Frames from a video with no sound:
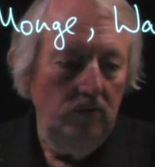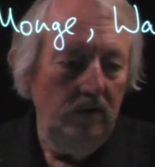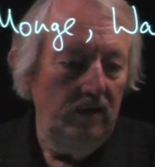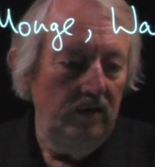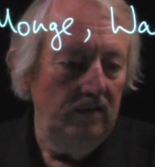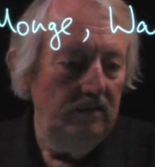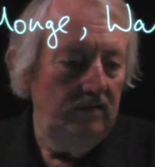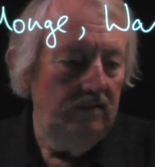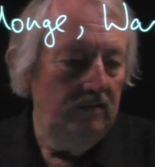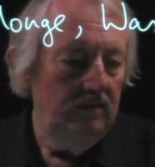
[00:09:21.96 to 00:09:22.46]

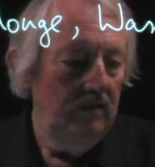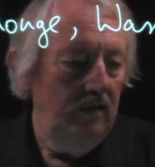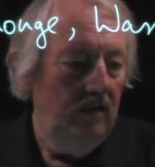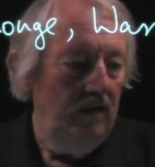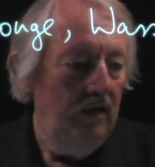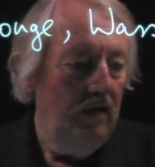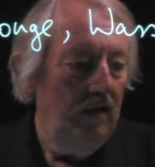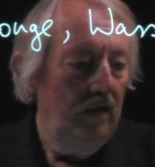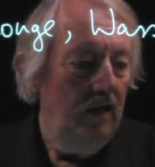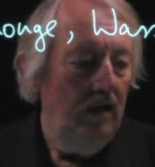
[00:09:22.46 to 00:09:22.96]
is
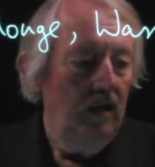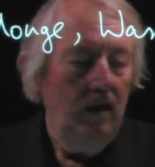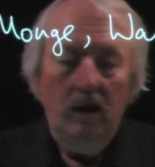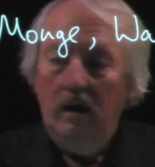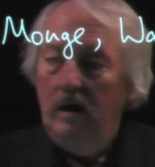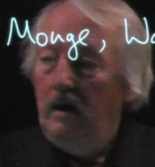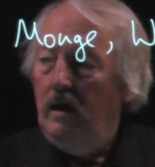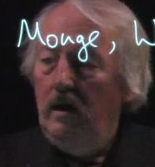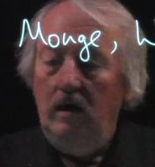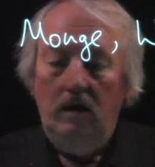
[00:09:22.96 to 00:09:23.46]

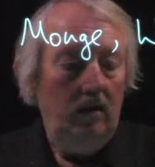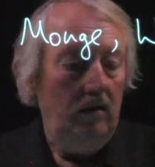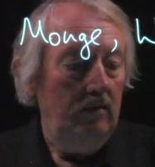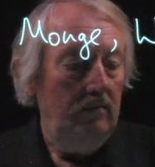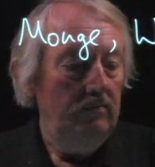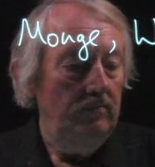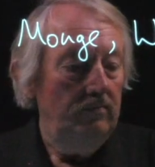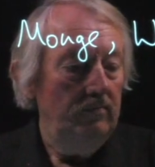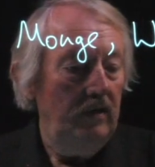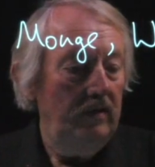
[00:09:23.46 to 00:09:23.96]

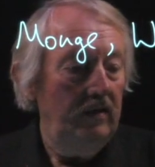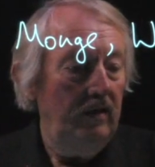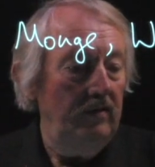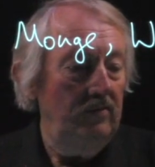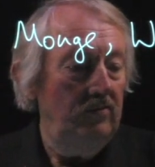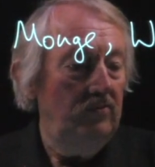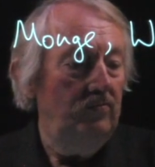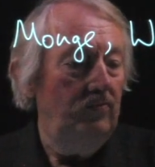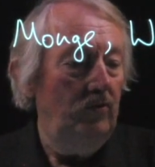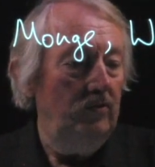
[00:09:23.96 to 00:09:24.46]
a
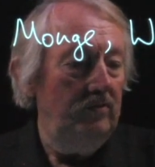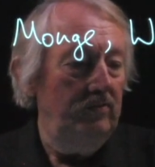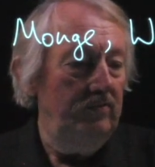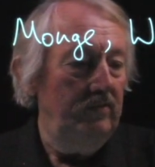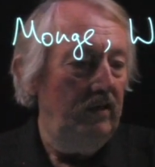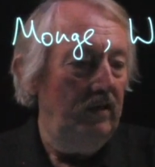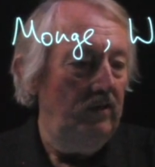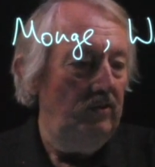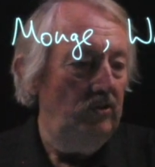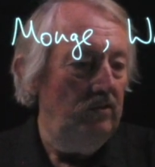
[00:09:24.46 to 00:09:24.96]
nice
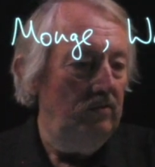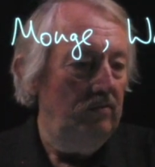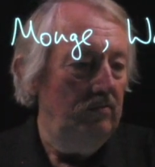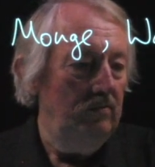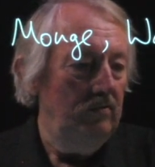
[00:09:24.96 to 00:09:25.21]
fortification.